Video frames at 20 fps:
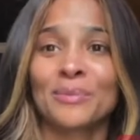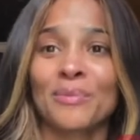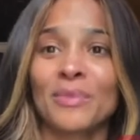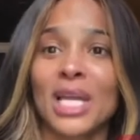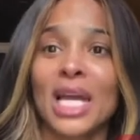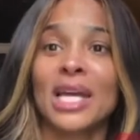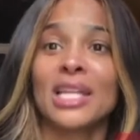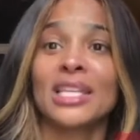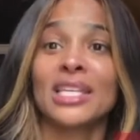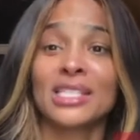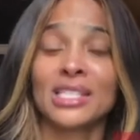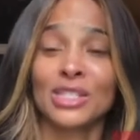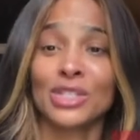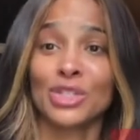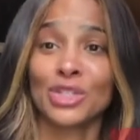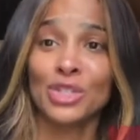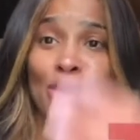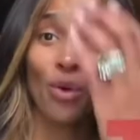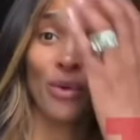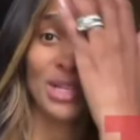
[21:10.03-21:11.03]
with,
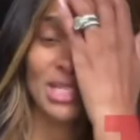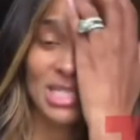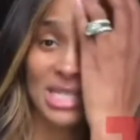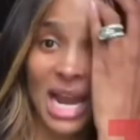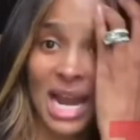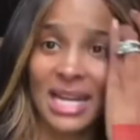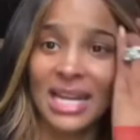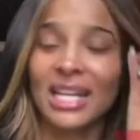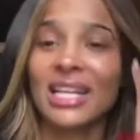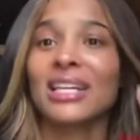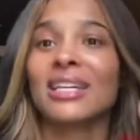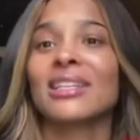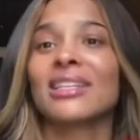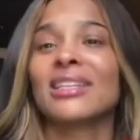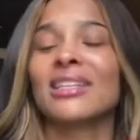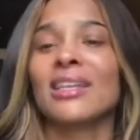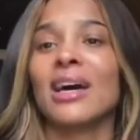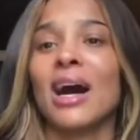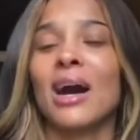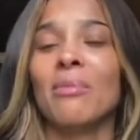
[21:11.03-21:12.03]
you know, with
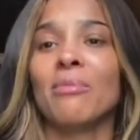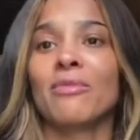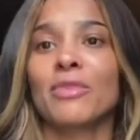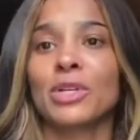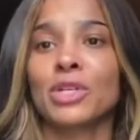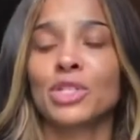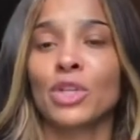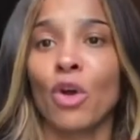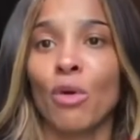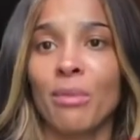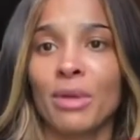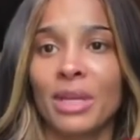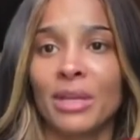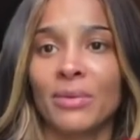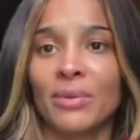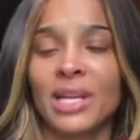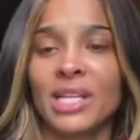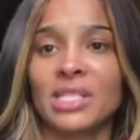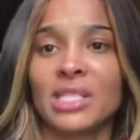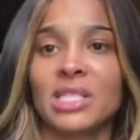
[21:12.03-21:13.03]
whoever else.
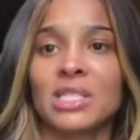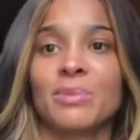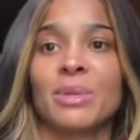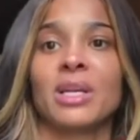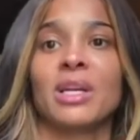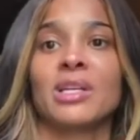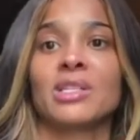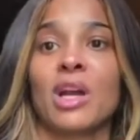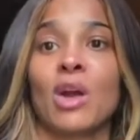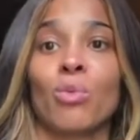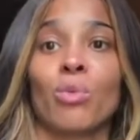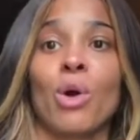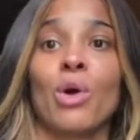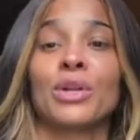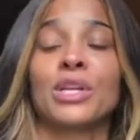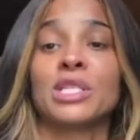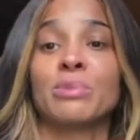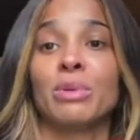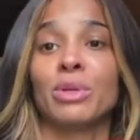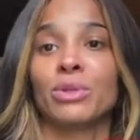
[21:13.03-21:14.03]
That's if
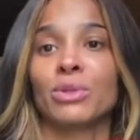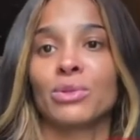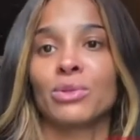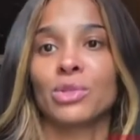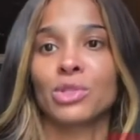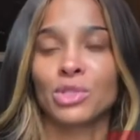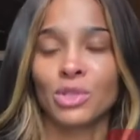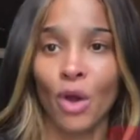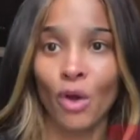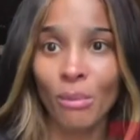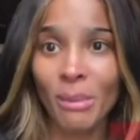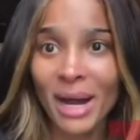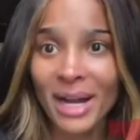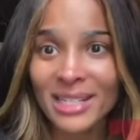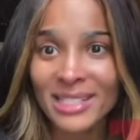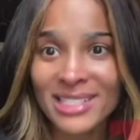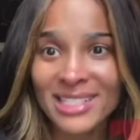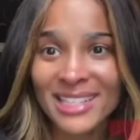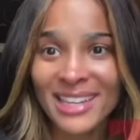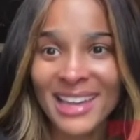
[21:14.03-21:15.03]
Biden ain't saved for
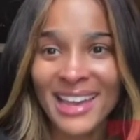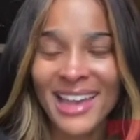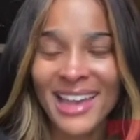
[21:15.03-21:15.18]
slavery.